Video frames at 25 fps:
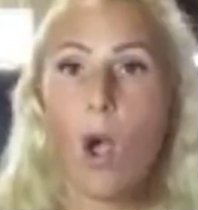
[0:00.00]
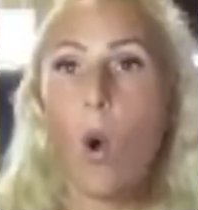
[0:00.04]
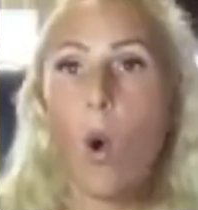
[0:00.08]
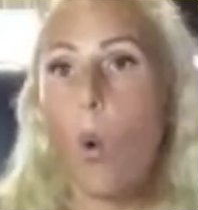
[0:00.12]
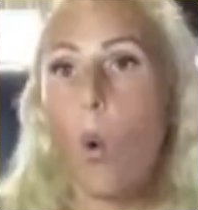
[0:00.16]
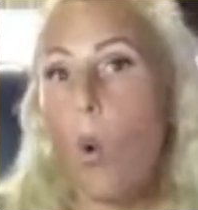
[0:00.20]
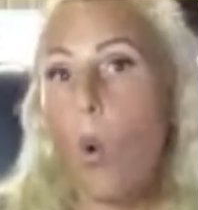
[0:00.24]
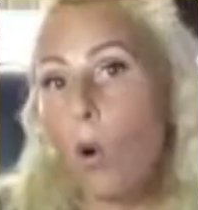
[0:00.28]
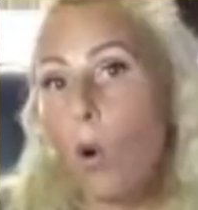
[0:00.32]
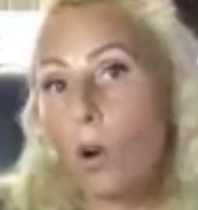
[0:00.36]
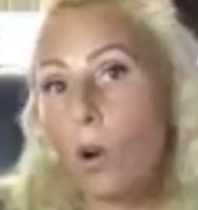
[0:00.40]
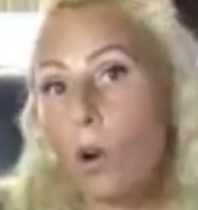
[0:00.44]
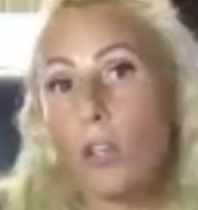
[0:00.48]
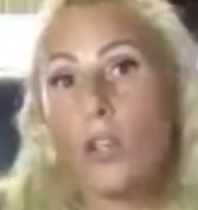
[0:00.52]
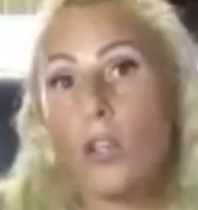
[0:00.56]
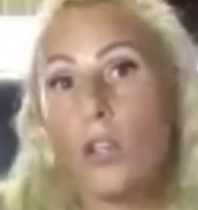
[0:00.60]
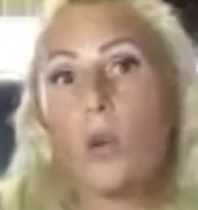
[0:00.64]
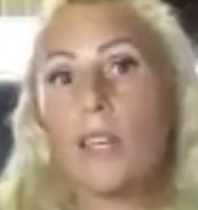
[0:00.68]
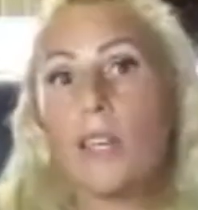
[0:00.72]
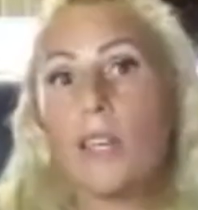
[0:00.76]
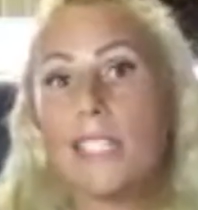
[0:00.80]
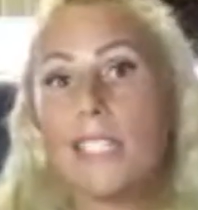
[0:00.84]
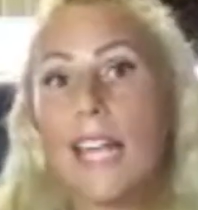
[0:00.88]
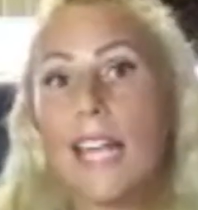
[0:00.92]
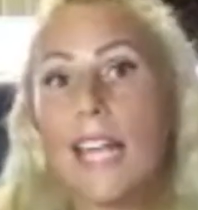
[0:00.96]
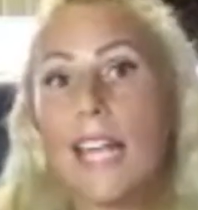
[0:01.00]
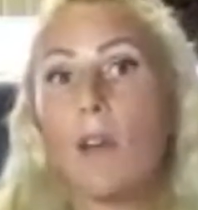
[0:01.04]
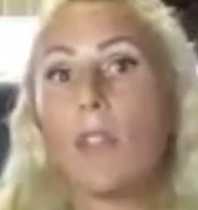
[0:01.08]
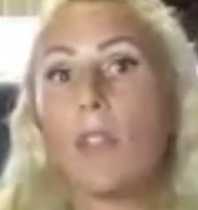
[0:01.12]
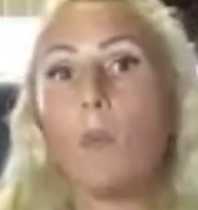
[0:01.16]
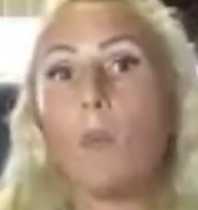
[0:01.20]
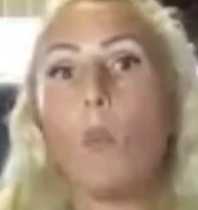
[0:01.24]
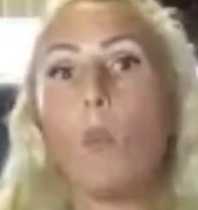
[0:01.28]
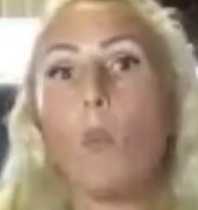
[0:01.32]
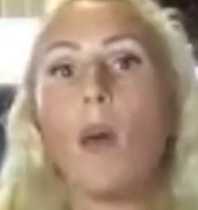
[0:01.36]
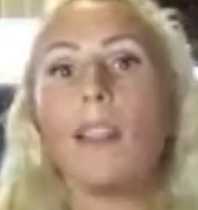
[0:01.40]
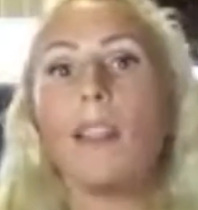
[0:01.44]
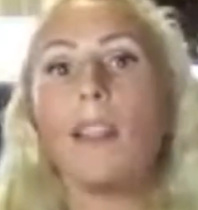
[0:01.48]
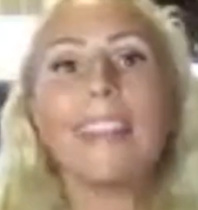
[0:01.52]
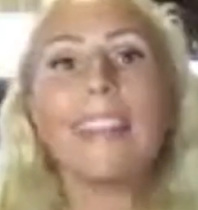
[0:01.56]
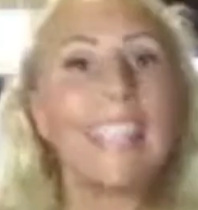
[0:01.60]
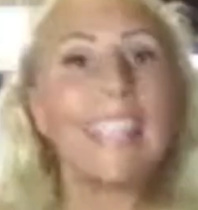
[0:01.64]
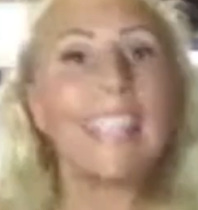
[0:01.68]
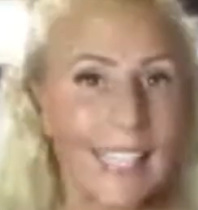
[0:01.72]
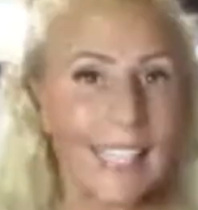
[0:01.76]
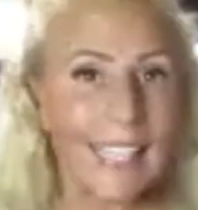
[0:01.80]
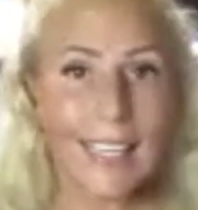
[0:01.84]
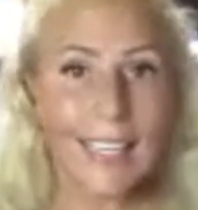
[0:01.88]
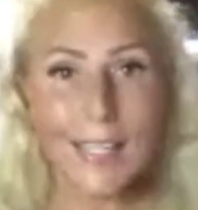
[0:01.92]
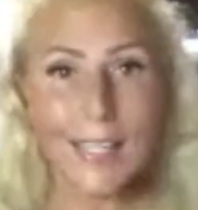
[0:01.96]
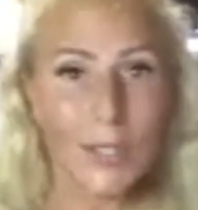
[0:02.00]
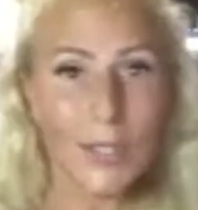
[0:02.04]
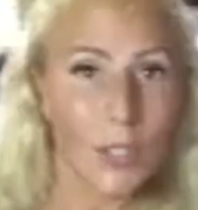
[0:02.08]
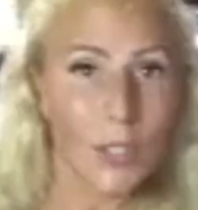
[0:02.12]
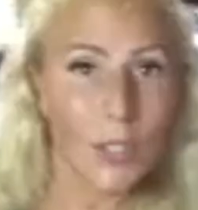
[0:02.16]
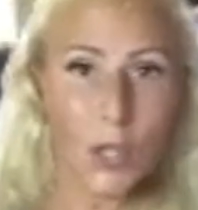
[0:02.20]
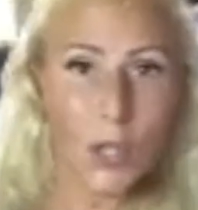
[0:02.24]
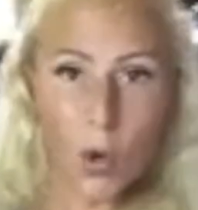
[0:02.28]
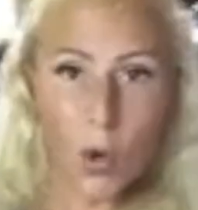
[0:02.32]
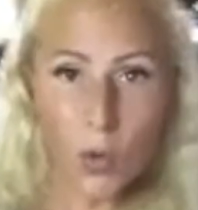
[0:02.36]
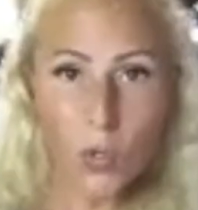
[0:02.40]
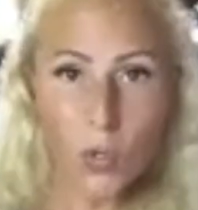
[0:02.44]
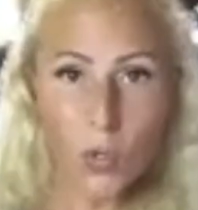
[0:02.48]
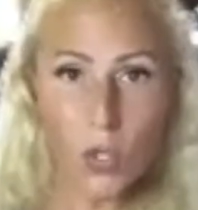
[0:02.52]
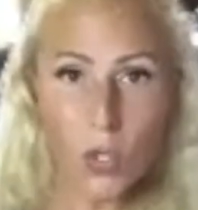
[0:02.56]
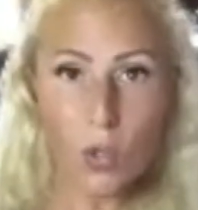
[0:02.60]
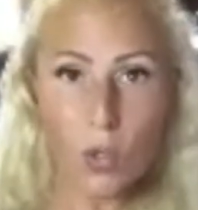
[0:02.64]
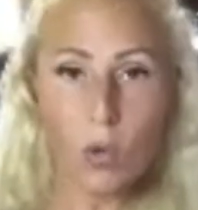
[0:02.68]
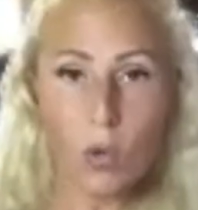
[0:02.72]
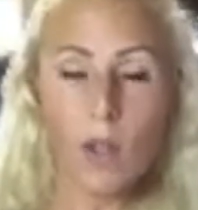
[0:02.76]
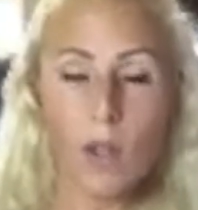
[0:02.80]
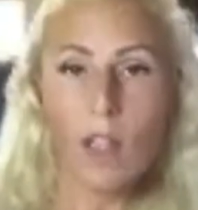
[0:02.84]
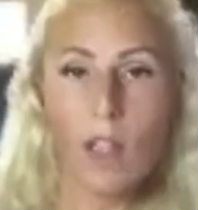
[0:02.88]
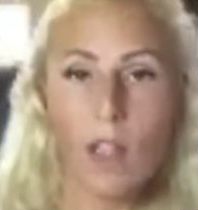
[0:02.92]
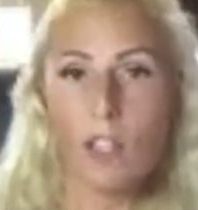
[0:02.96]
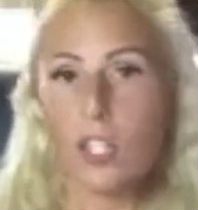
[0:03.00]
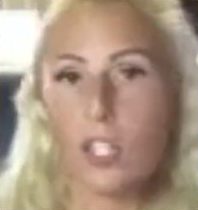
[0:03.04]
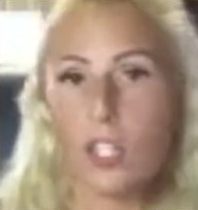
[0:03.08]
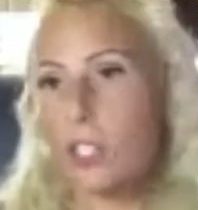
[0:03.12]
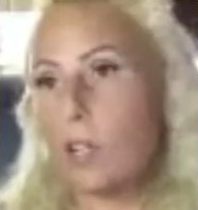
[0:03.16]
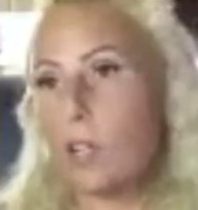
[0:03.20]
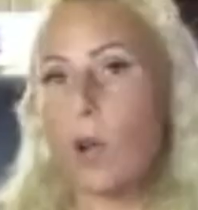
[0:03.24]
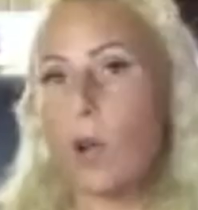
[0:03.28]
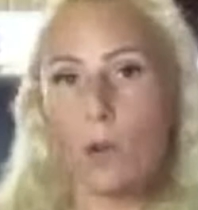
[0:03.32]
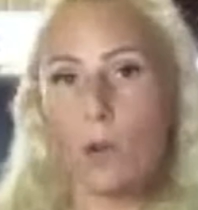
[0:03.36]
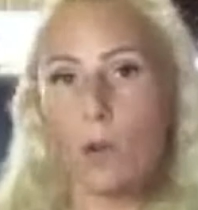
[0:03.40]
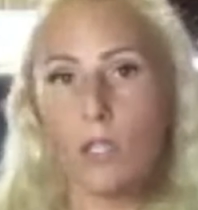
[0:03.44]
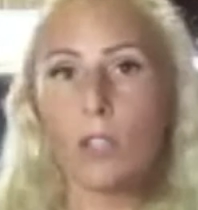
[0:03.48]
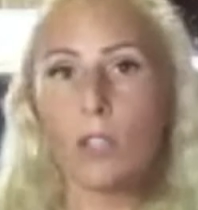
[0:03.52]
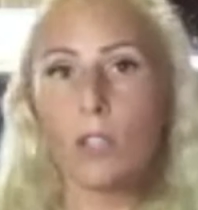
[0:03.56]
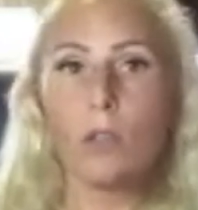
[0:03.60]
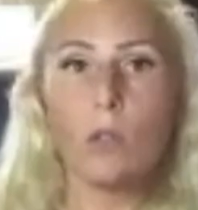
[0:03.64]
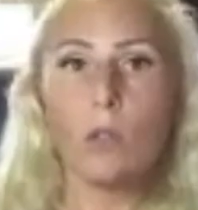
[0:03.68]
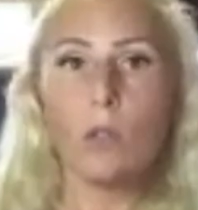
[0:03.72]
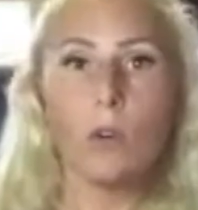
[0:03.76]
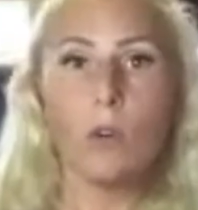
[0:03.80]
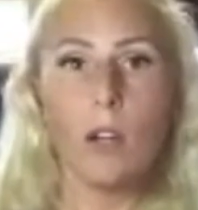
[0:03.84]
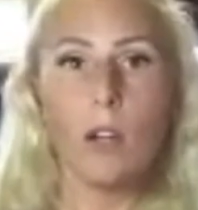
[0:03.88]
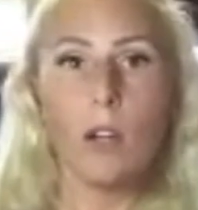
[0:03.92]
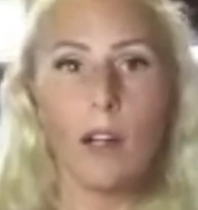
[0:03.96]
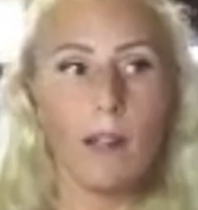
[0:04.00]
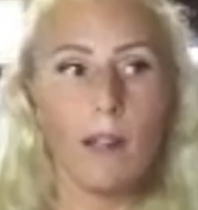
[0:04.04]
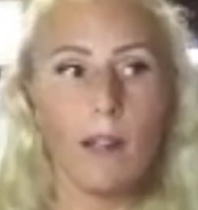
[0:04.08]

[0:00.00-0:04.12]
Or you can tell them what link to go to. Just go to